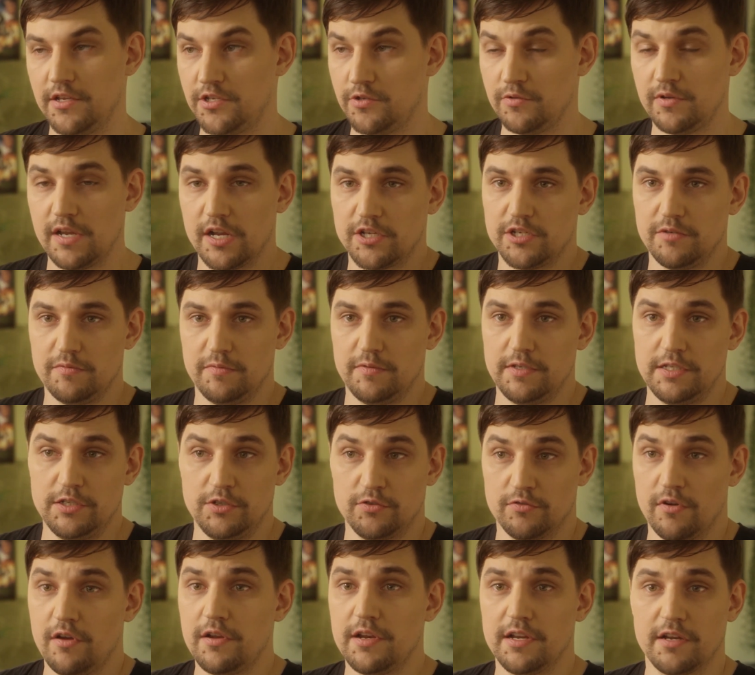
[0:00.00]
she would actually be
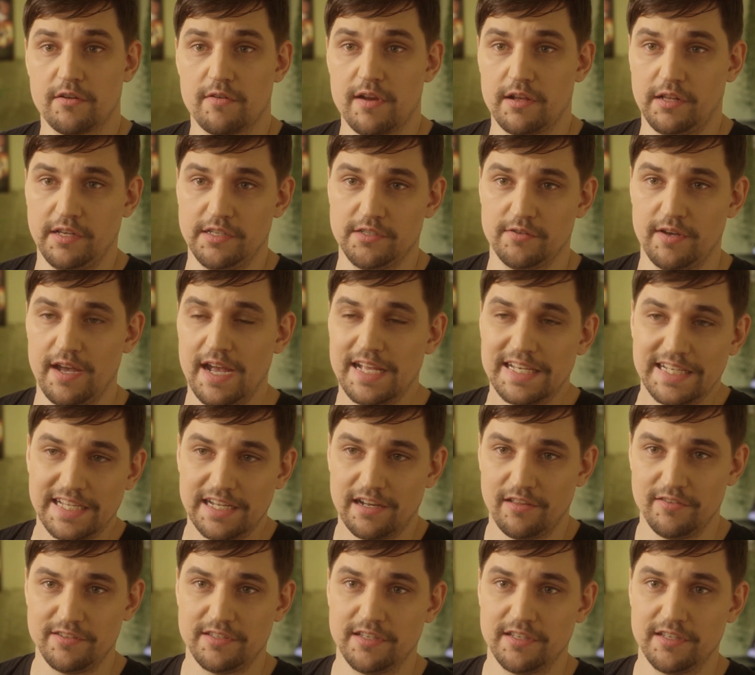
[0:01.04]
drawn incorrectly, so I had to get all these